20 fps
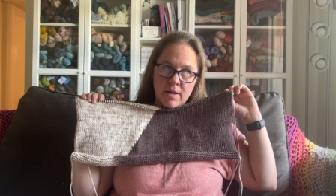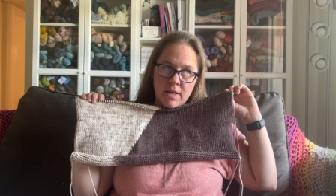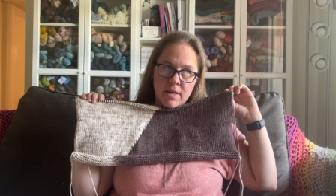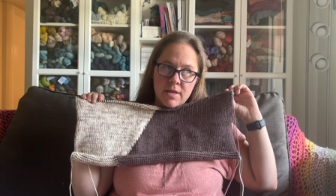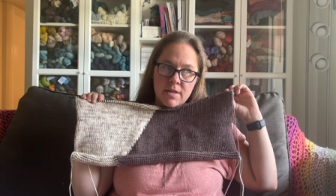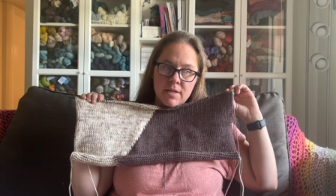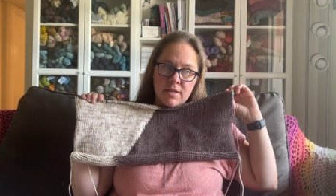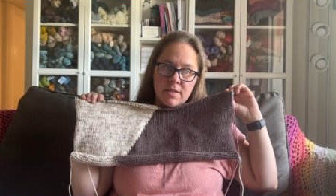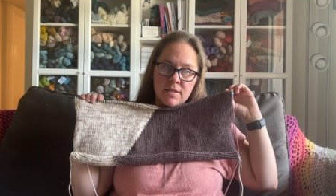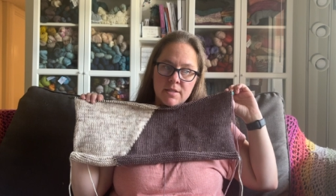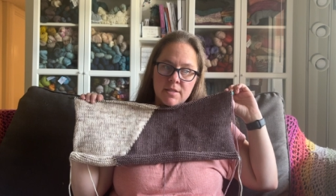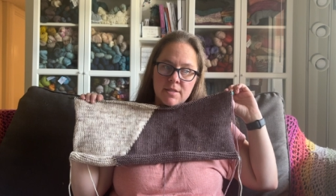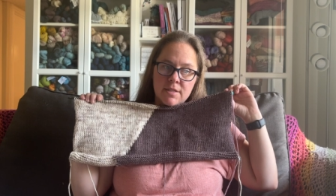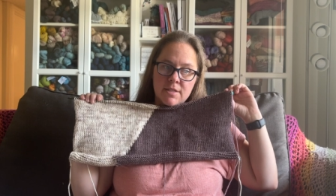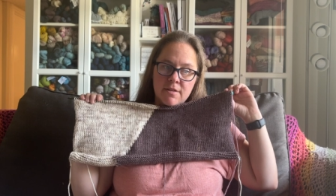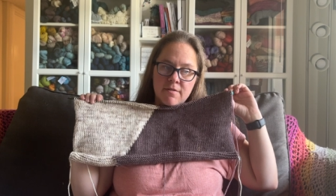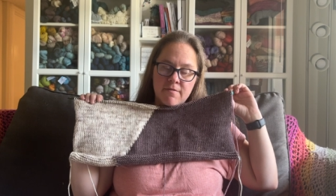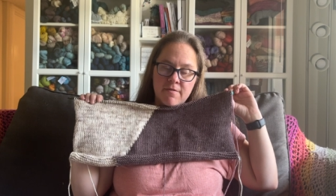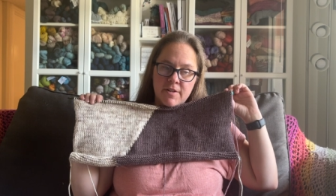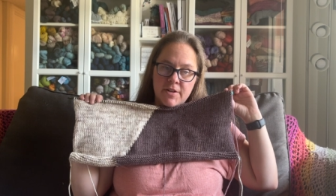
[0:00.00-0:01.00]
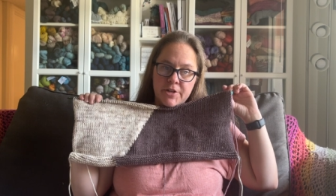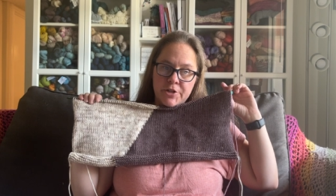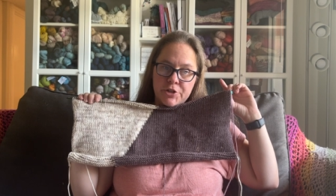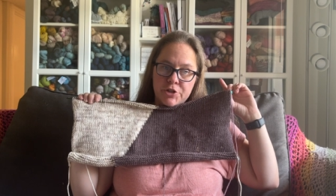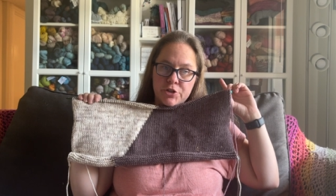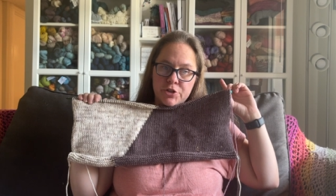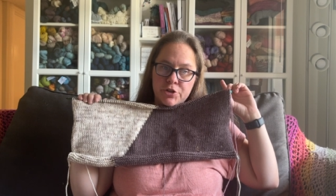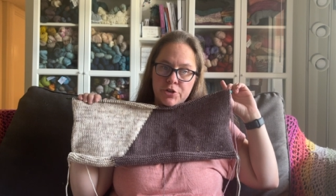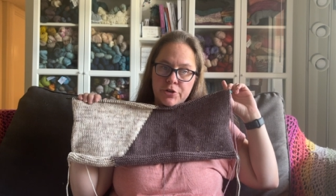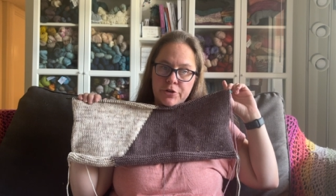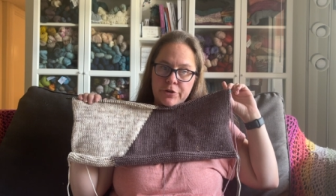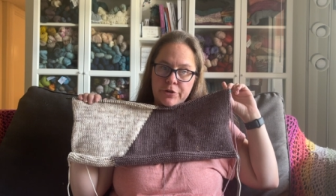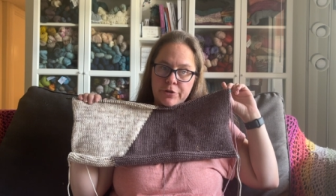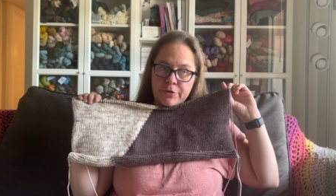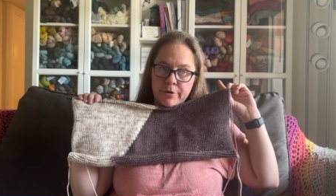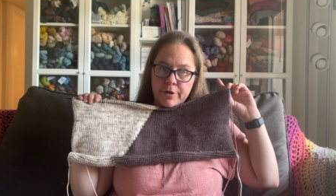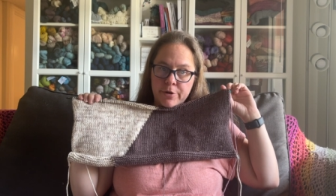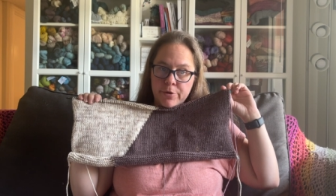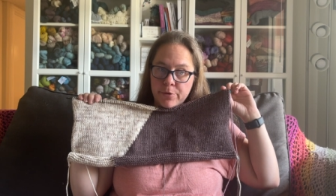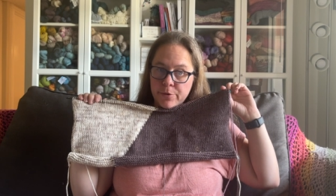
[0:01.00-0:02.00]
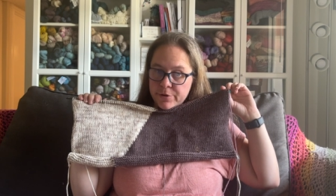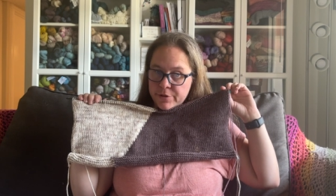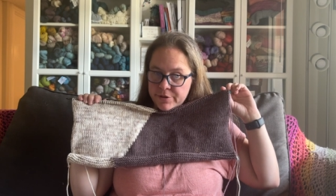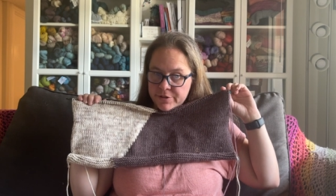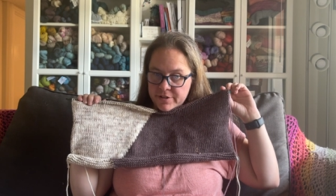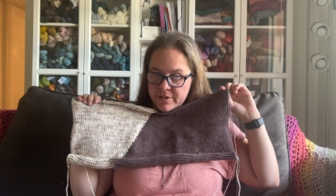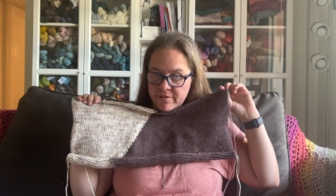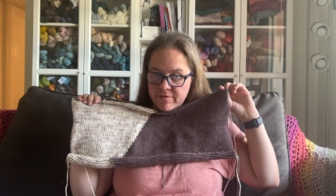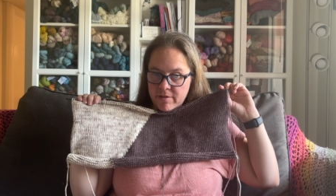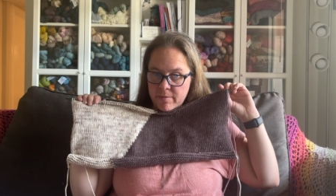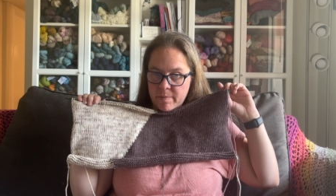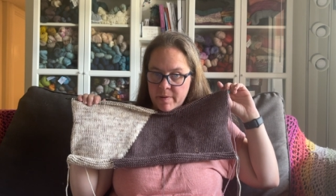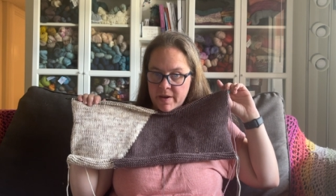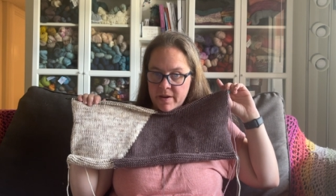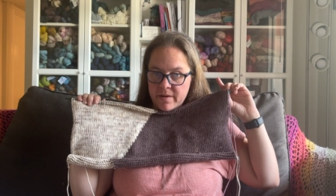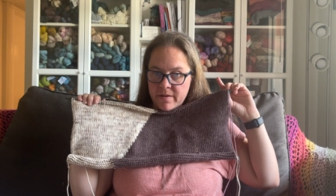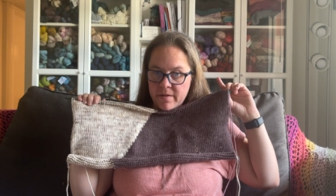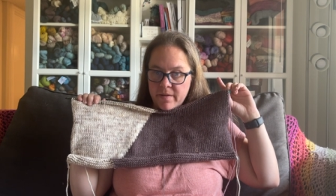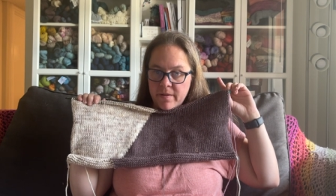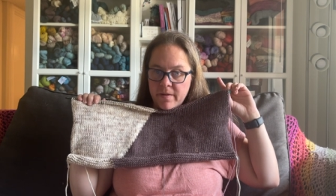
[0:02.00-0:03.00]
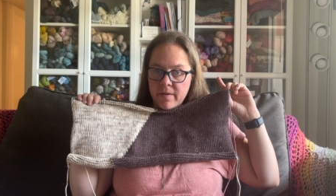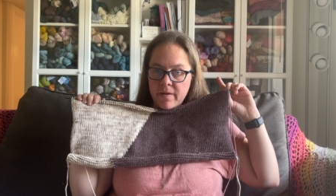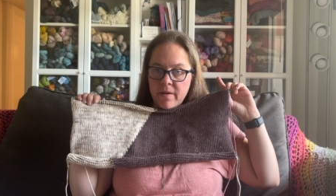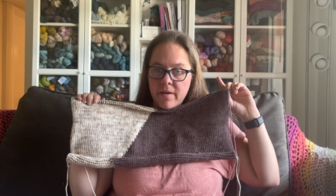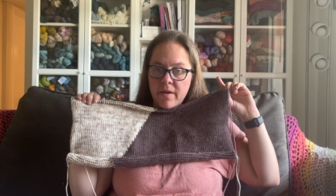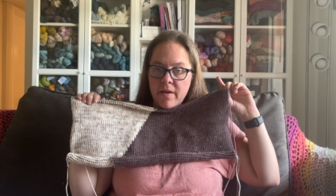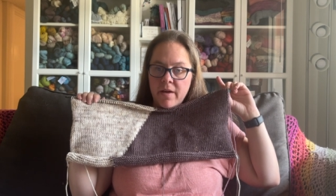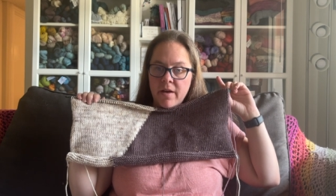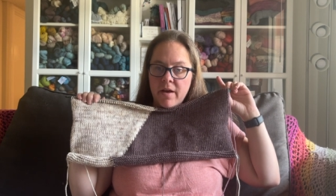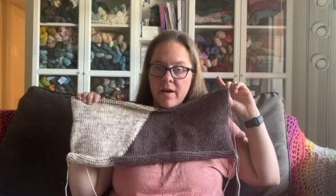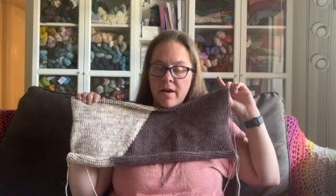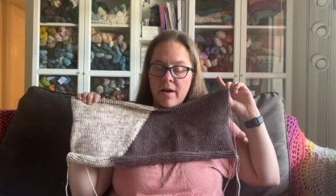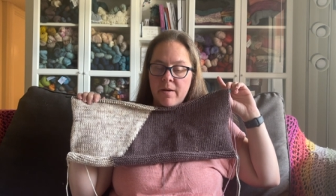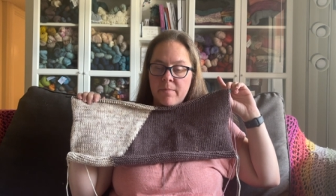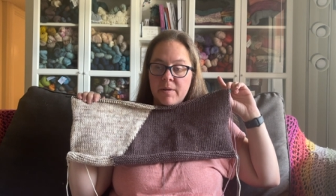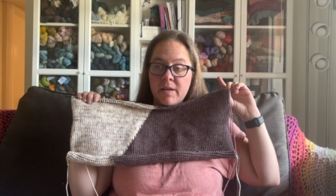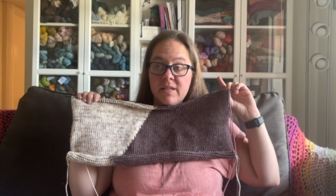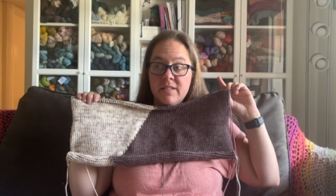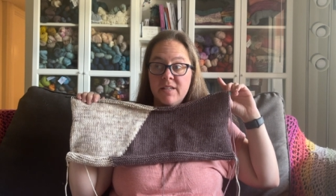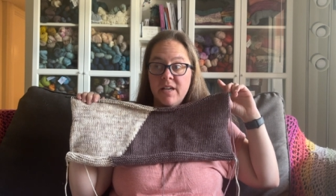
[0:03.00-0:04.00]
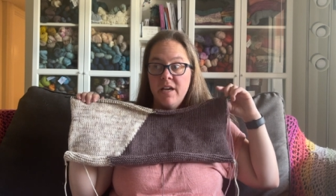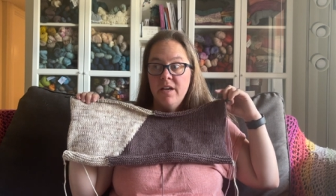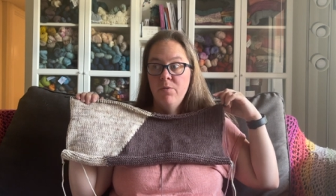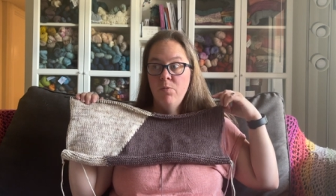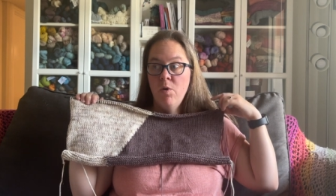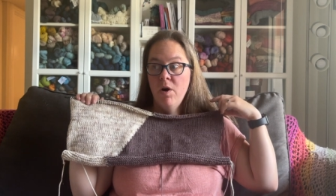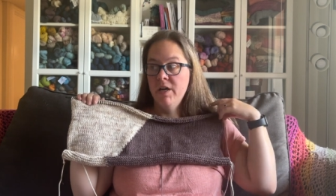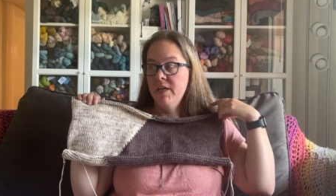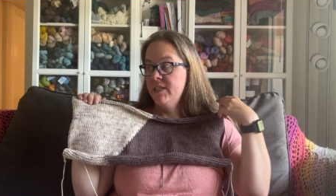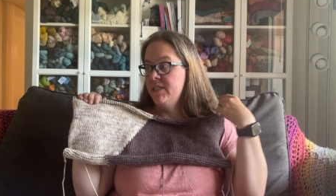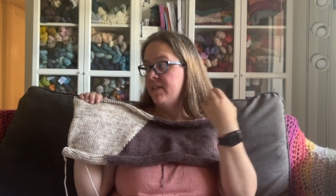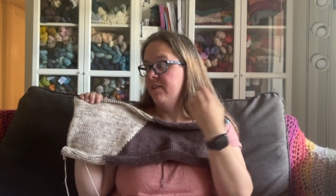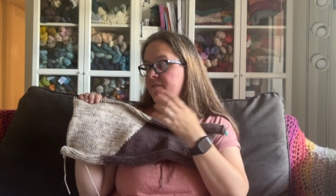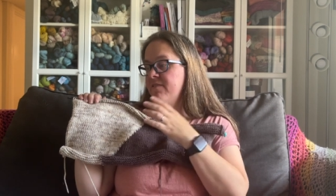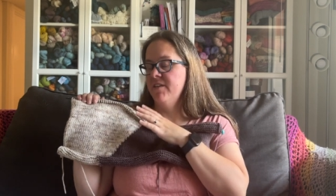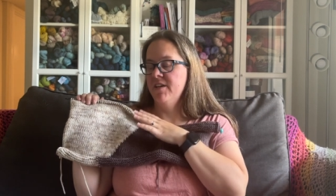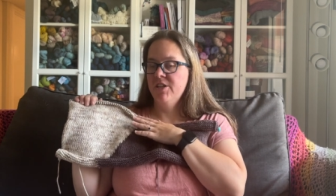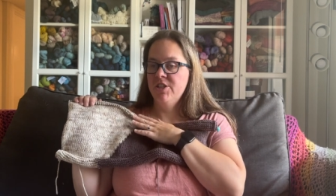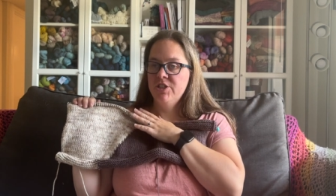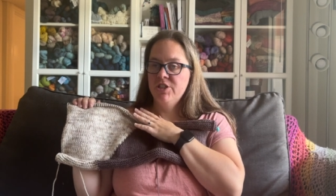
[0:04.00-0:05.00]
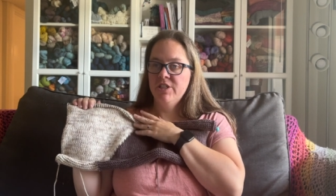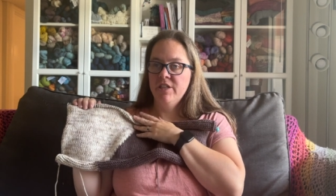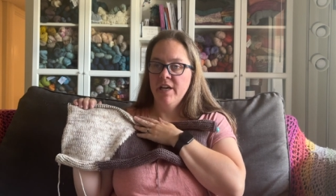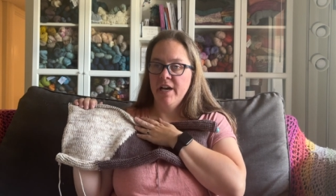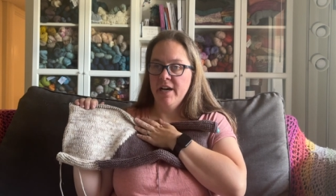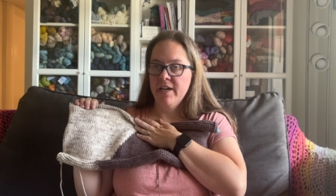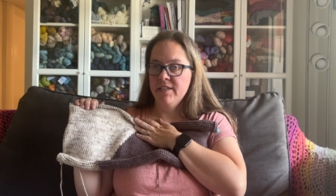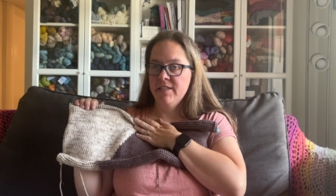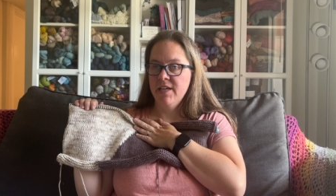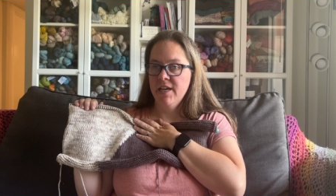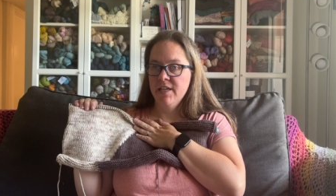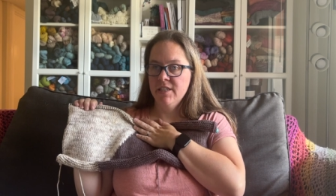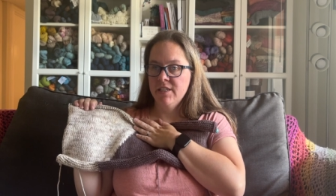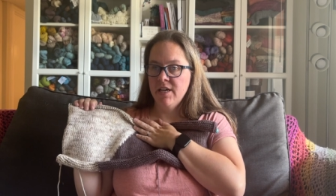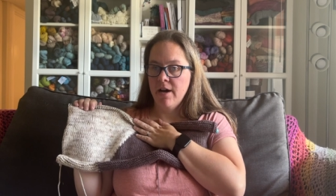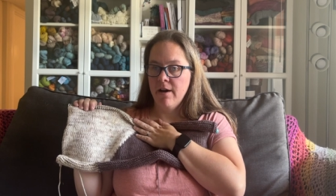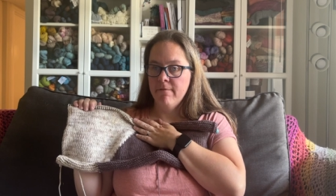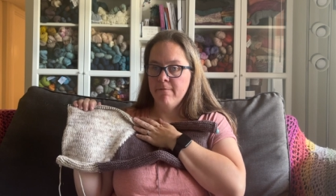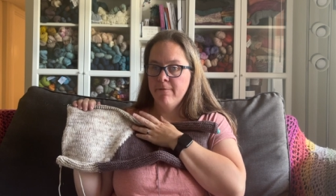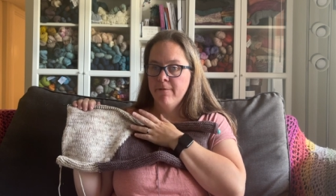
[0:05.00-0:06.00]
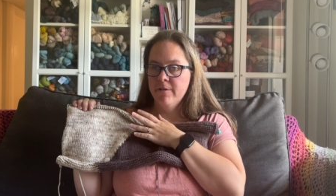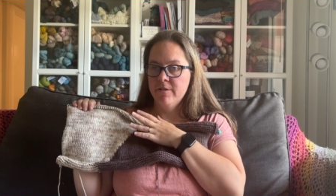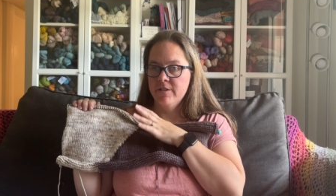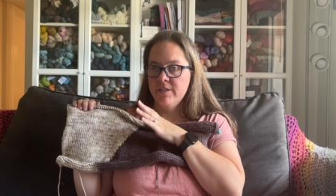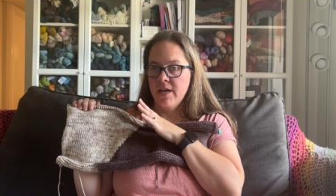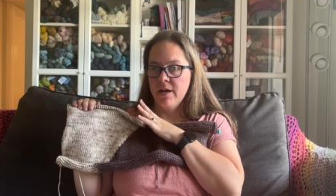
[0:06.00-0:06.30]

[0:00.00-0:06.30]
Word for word: is to finish three quarters of the panel, um, because I had wanted to finish that tank top first.